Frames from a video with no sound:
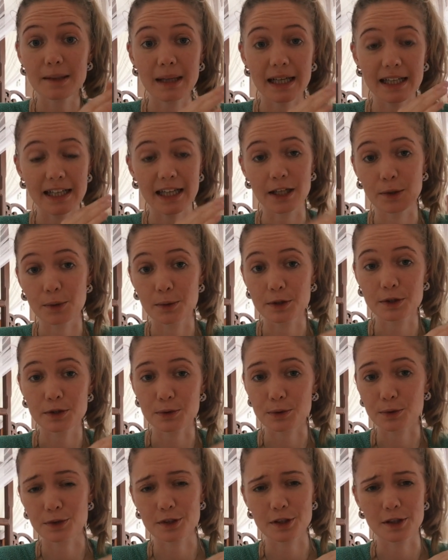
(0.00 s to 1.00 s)
I kind of want to
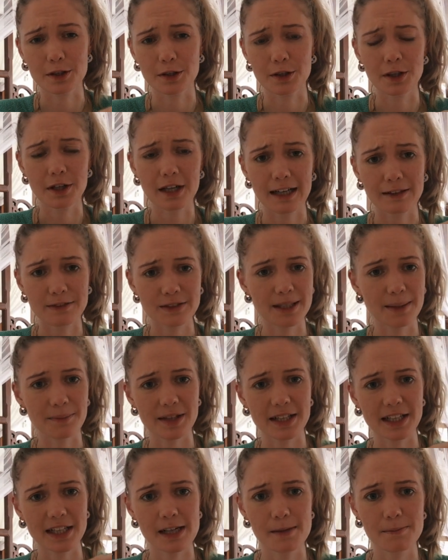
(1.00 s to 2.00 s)
also have
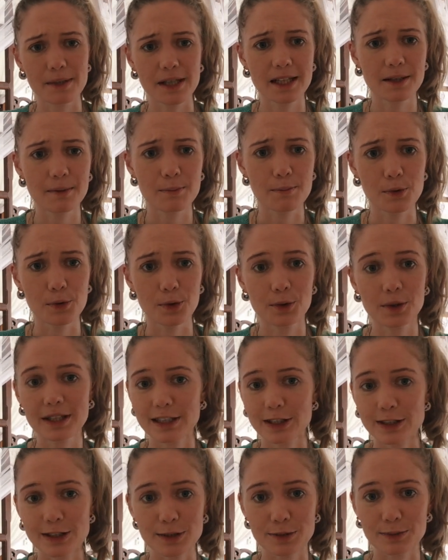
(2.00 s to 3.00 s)
something a bit more
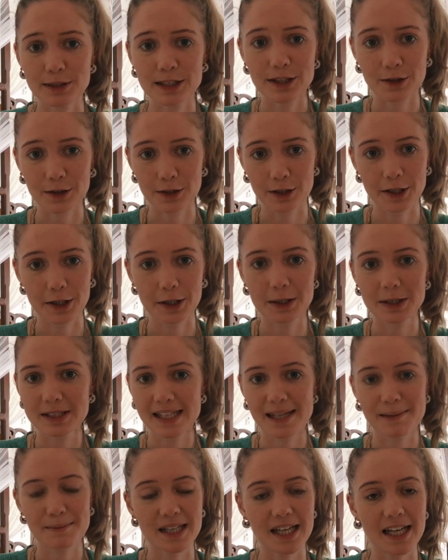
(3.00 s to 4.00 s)
easy to read on the go at the
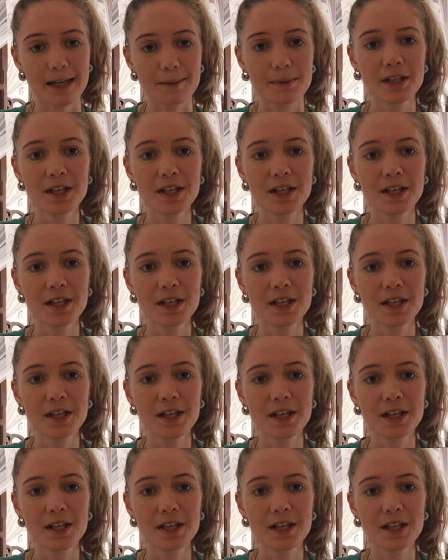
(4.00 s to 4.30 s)
same time.